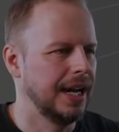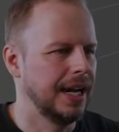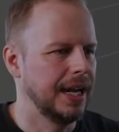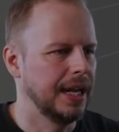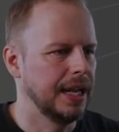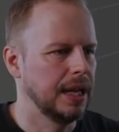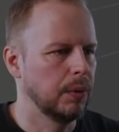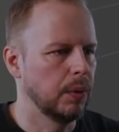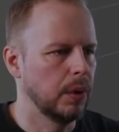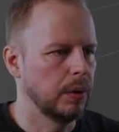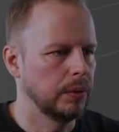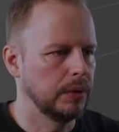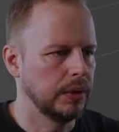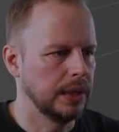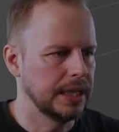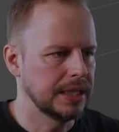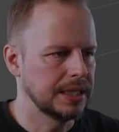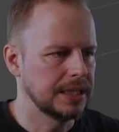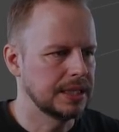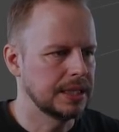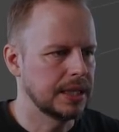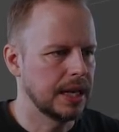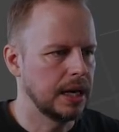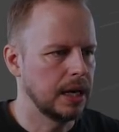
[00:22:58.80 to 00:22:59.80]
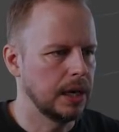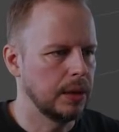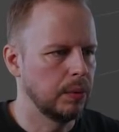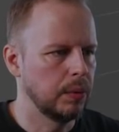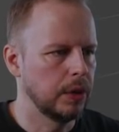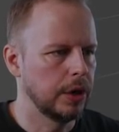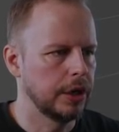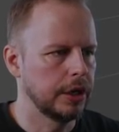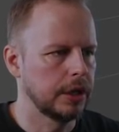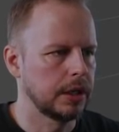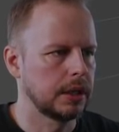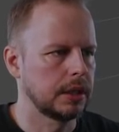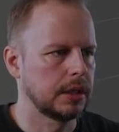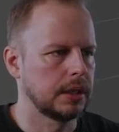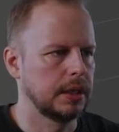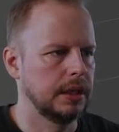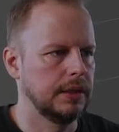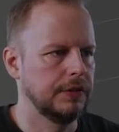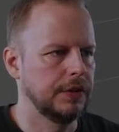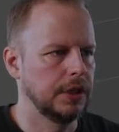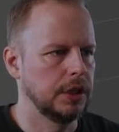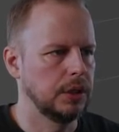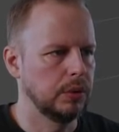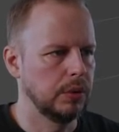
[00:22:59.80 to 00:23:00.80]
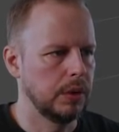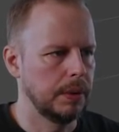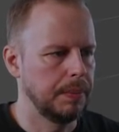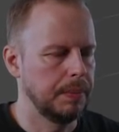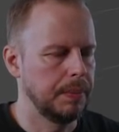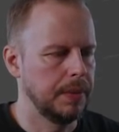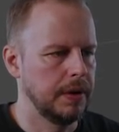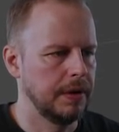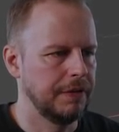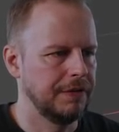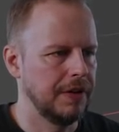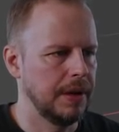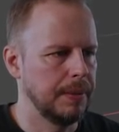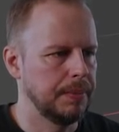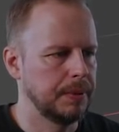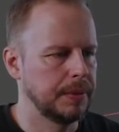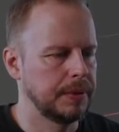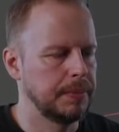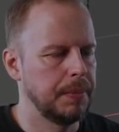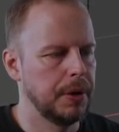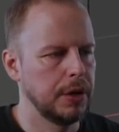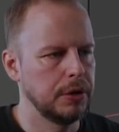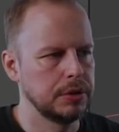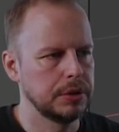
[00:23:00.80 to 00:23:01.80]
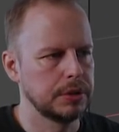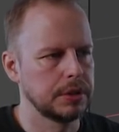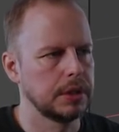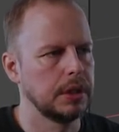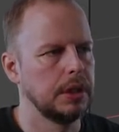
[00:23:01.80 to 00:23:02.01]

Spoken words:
it won't necessarily work if I do a flipped pose.